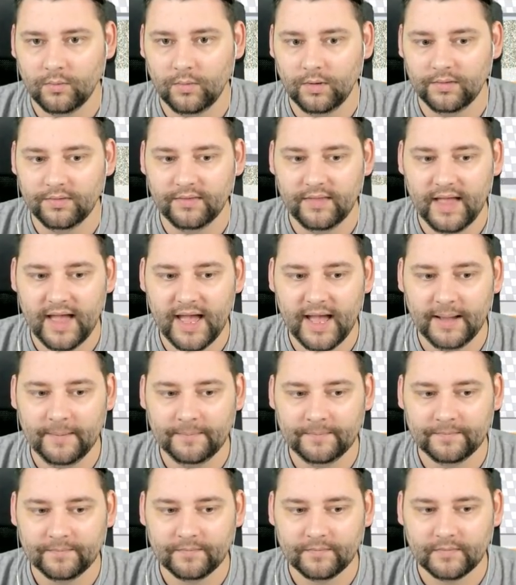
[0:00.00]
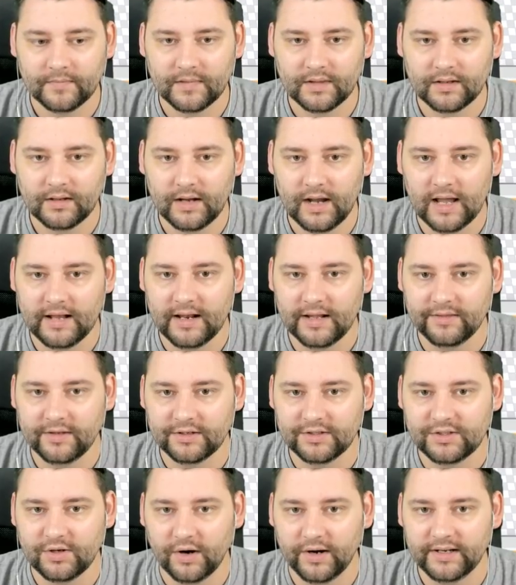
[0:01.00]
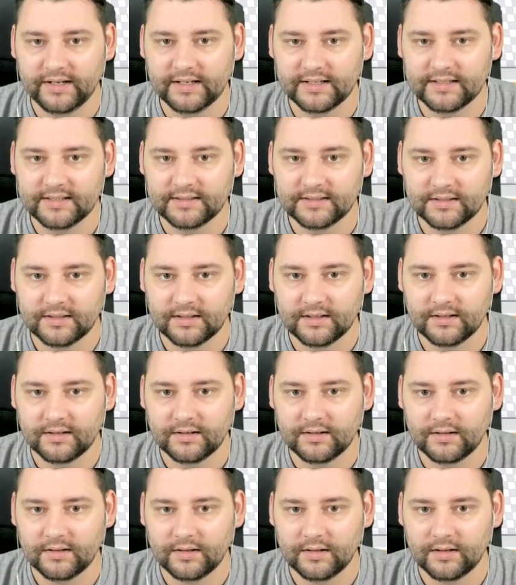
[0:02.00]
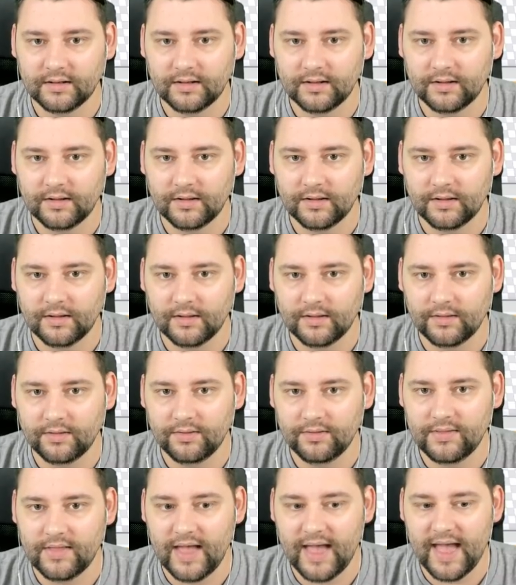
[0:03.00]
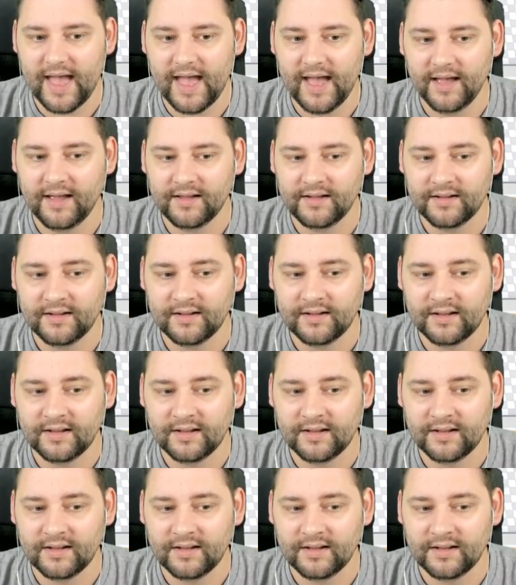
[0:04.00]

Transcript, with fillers: One there. And then the diner there.